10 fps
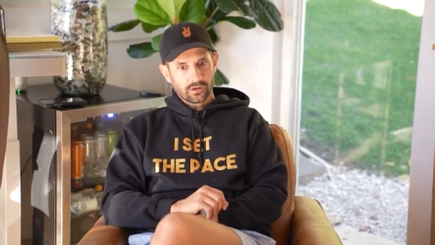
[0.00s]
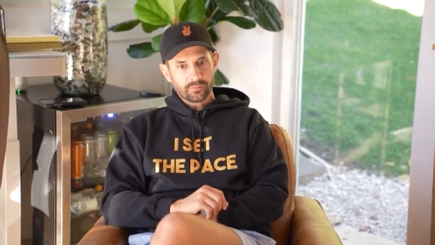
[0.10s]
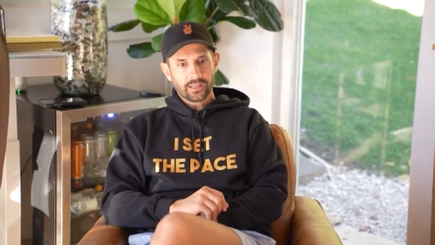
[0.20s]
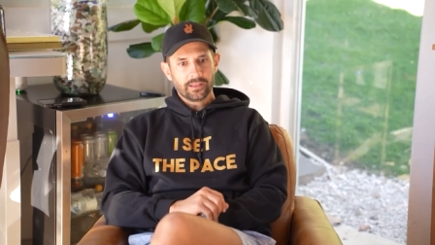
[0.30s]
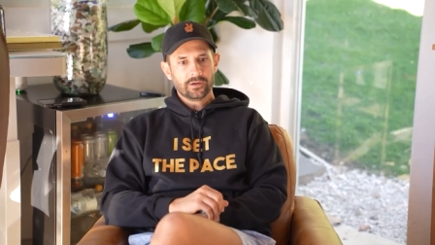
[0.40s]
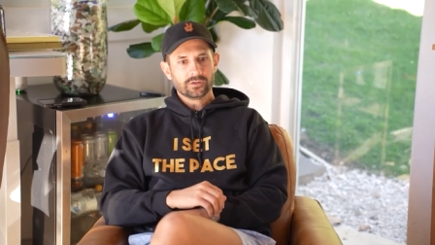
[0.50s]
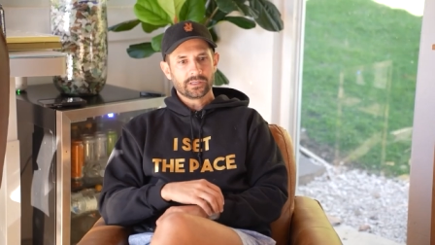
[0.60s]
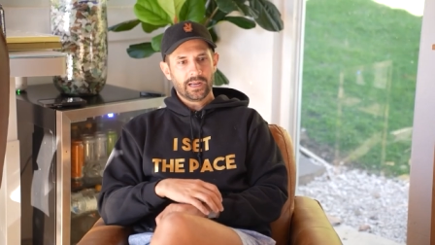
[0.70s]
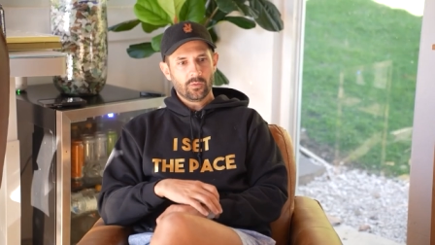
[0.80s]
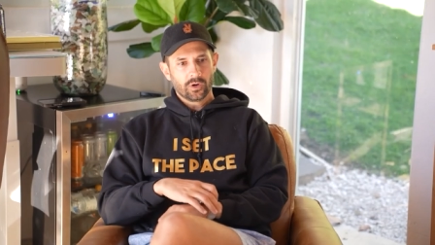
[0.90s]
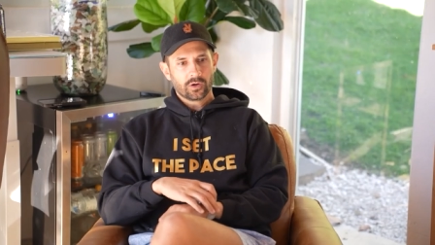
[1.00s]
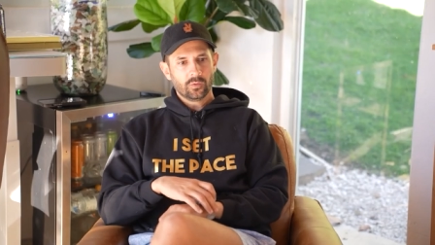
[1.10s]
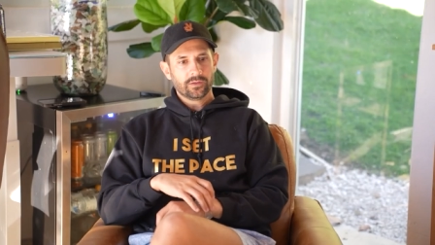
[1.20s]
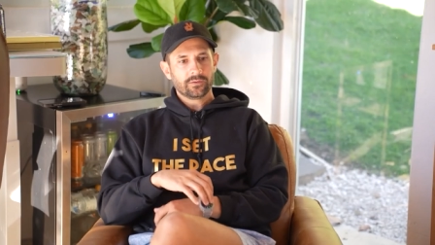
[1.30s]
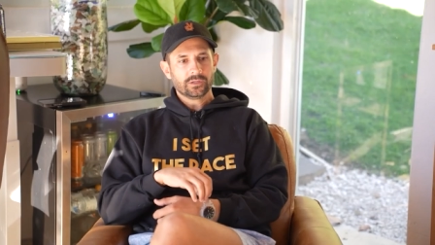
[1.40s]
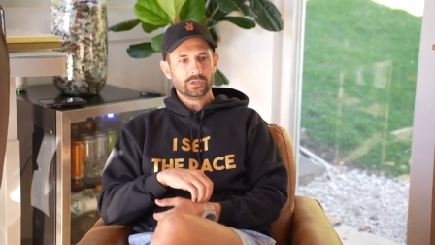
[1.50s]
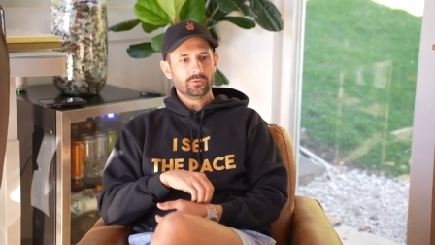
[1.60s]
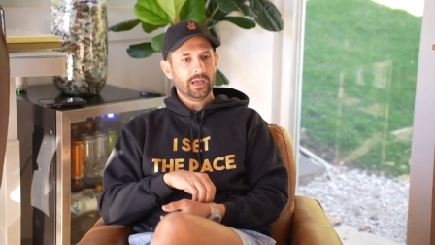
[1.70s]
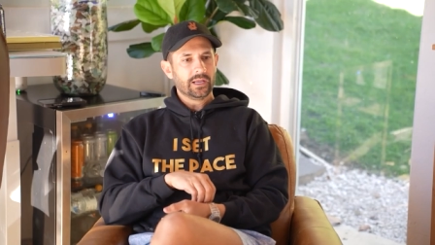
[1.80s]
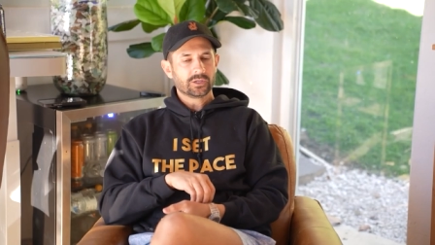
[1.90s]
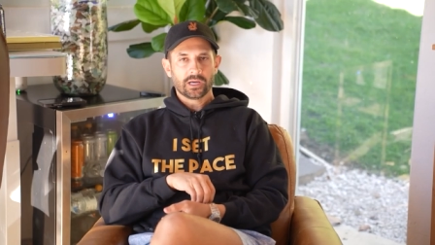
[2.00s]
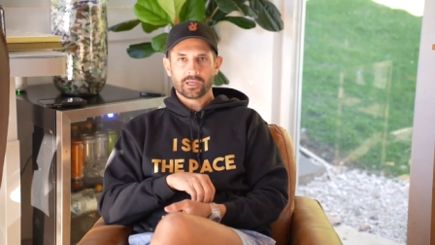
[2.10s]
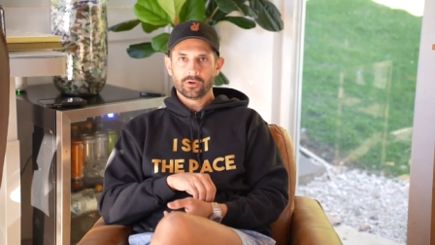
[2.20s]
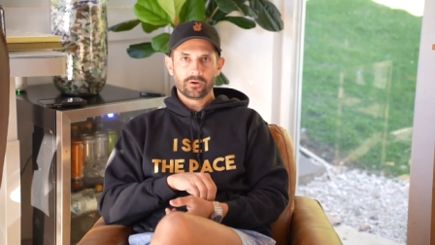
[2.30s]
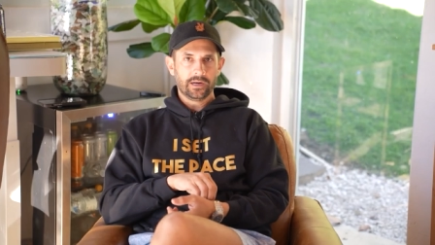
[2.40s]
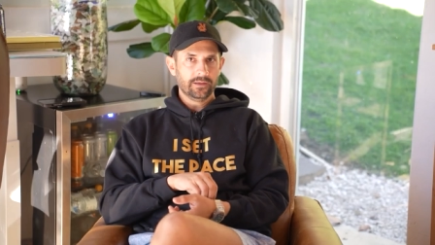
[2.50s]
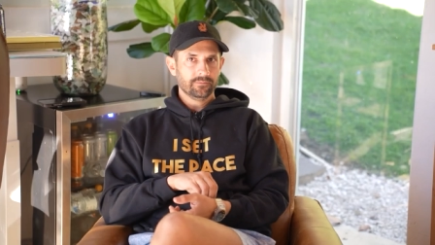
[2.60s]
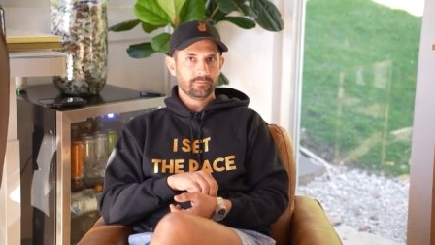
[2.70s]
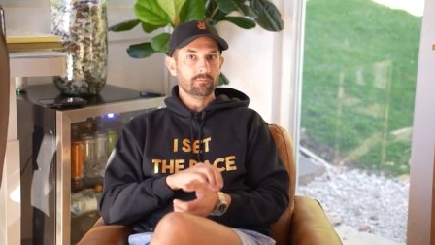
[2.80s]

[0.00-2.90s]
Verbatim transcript: hard money lenders that I work with do not check your credit.